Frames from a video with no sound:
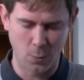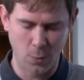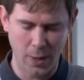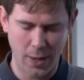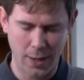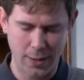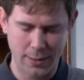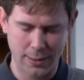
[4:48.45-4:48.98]

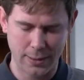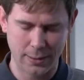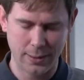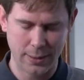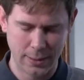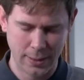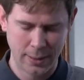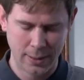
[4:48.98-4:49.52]
word
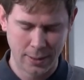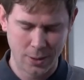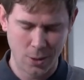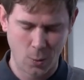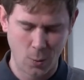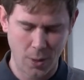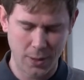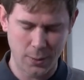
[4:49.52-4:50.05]
and
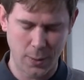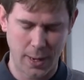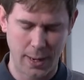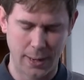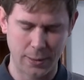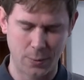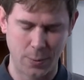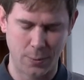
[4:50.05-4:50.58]
your word to our
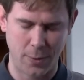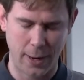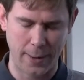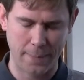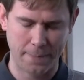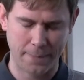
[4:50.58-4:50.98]
hearts, we pray.